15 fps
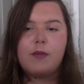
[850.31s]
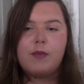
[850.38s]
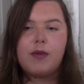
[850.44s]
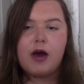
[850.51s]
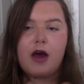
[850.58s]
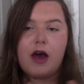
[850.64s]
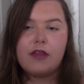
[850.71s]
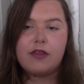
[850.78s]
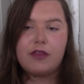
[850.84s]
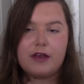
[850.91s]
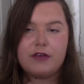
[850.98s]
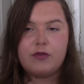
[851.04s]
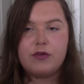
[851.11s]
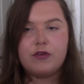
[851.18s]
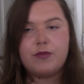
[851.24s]
But
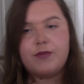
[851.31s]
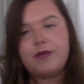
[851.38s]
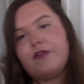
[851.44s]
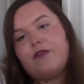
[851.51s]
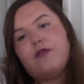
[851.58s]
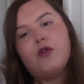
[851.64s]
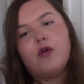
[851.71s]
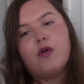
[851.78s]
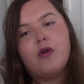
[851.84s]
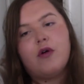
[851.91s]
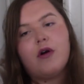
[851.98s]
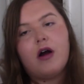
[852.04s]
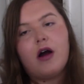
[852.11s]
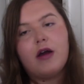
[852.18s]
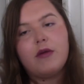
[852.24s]
this was before
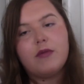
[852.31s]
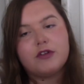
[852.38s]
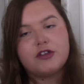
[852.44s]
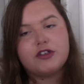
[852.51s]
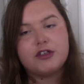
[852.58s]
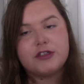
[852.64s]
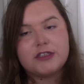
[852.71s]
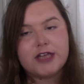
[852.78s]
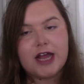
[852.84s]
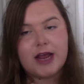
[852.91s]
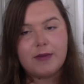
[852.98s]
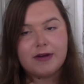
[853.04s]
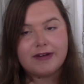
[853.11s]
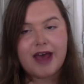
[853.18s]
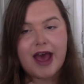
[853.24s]
I was due to
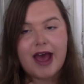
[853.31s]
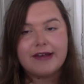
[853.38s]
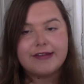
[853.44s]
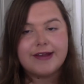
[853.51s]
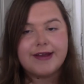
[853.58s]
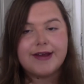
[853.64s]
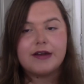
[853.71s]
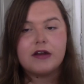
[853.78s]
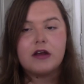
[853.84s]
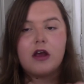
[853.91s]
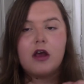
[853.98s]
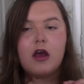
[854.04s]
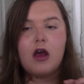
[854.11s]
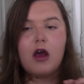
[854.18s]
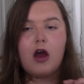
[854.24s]
take my test, and
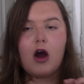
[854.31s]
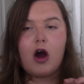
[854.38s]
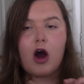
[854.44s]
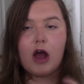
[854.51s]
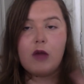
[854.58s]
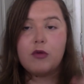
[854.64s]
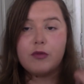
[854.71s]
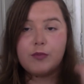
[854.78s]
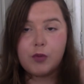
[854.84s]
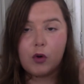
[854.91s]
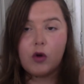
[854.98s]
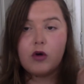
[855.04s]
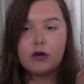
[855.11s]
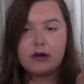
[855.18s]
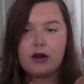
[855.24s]
I was
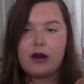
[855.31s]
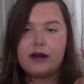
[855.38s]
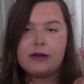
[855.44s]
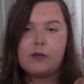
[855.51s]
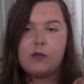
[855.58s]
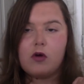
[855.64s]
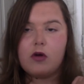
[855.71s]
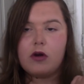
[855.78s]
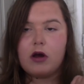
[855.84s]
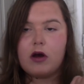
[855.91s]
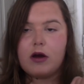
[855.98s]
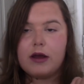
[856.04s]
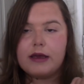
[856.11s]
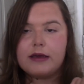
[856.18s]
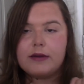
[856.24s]
borderline in one
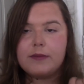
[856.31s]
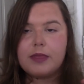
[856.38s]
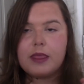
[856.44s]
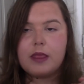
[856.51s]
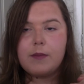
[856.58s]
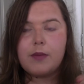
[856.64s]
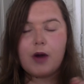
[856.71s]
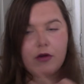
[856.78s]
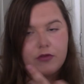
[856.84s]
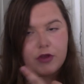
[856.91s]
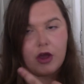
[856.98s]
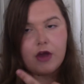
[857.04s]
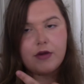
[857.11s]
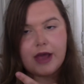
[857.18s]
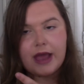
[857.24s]
eye, but I was
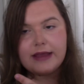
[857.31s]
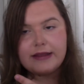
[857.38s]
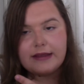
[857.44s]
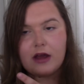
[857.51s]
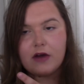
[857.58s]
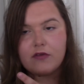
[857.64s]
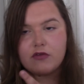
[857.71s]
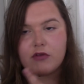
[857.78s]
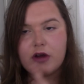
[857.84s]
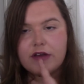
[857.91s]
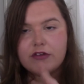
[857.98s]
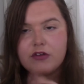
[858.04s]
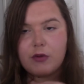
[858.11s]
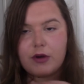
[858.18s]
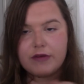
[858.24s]
okay in the other eye,
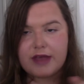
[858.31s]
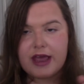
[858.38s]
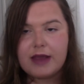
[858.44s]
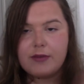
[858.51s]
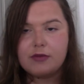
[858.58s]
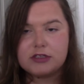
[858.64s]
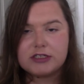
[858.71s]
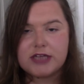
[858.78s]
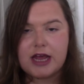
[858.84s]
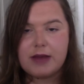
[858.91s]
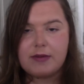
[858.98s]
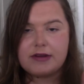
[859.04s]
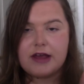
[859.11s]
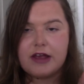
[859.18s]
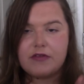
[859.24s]
so I was able to take
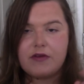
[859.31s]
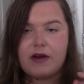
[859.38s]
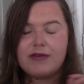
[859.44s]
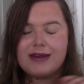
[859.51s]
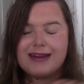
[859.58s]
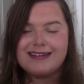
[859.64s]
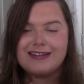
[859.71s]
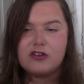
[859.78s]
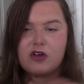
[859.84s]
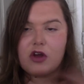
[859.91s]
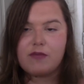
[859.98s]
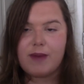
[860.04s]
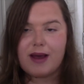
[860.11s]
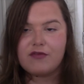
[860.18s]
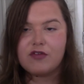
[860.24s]
my test without needing to go
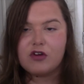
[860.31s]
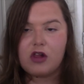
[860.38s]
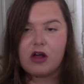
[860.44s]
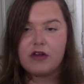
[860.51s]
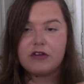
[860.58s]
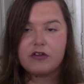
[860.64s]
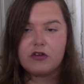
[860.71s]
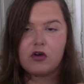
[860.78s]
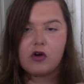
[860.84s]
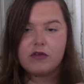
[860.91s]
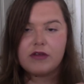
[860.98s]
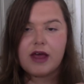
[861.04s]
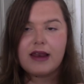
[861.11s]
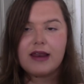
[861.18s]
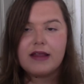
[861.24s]
back for glasses or
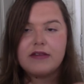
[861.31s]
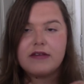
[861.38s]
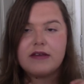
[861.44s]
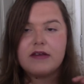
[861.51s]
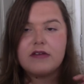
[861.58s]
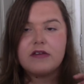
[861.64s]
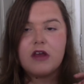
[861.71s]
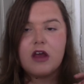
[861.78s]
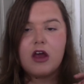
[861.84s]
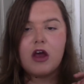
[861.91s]
contact lenses.